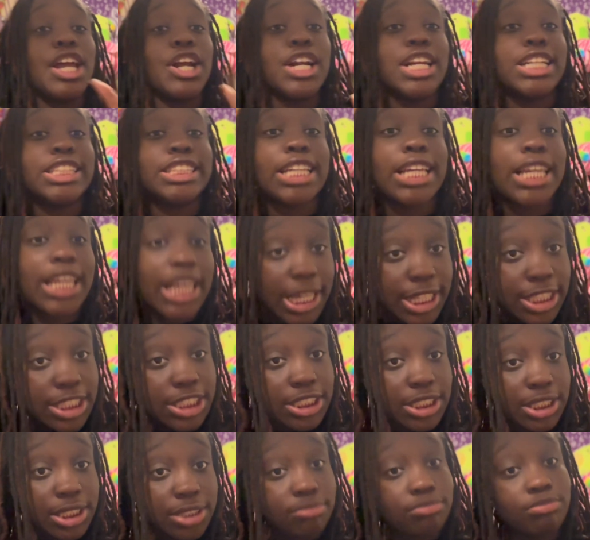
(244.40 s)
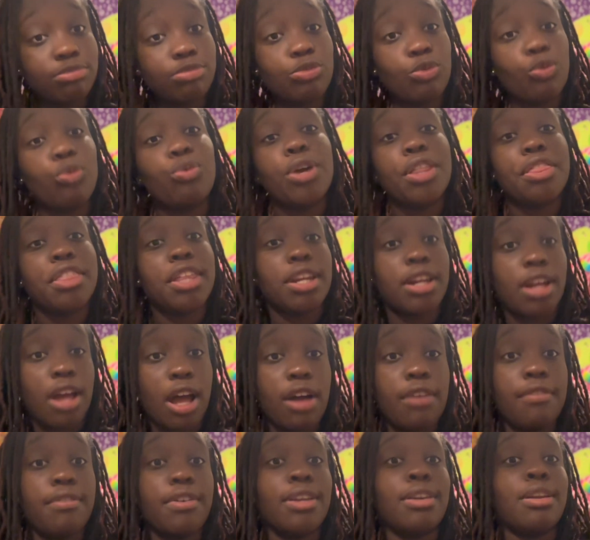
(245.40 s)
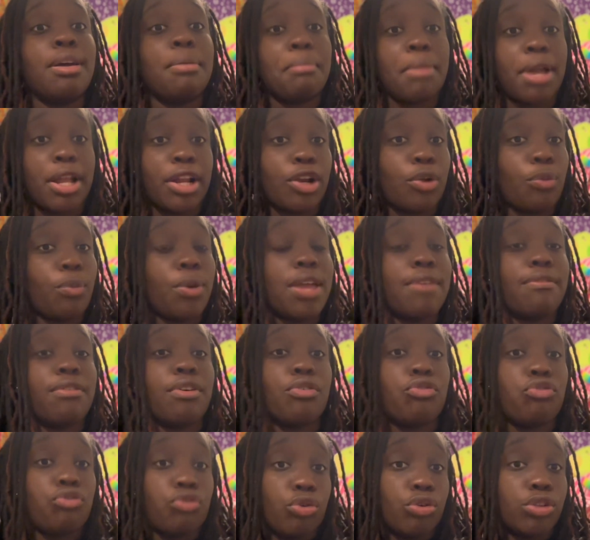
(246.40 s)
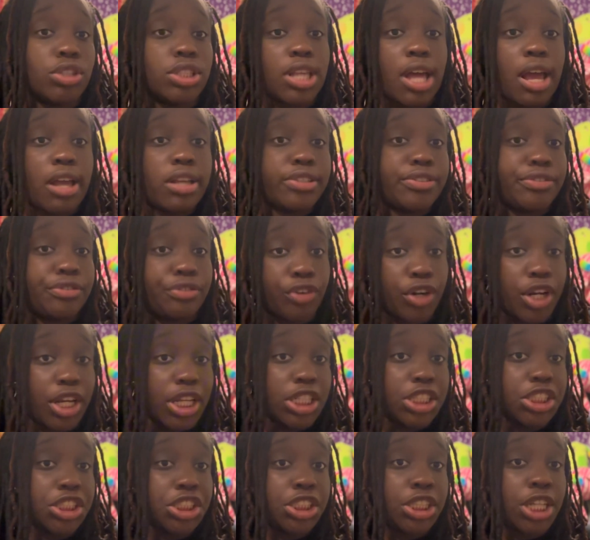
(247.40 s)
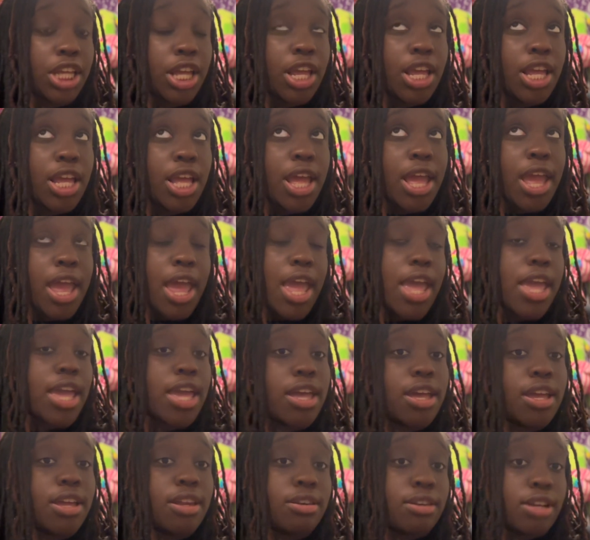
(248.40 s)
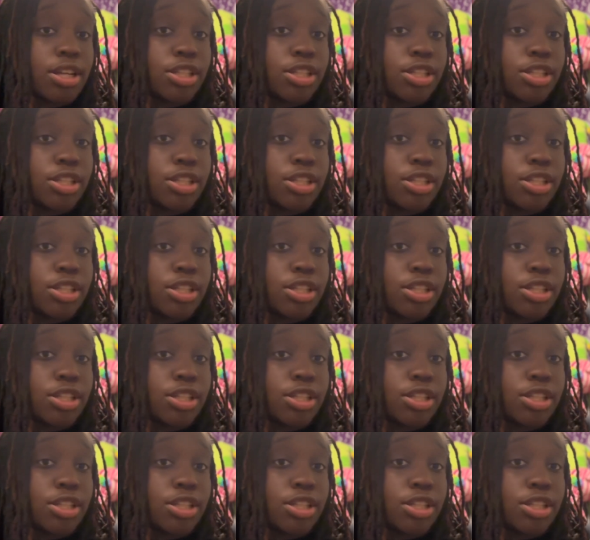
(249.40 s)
is a kitchen with an oven, a microwave, a full-size fridge, and a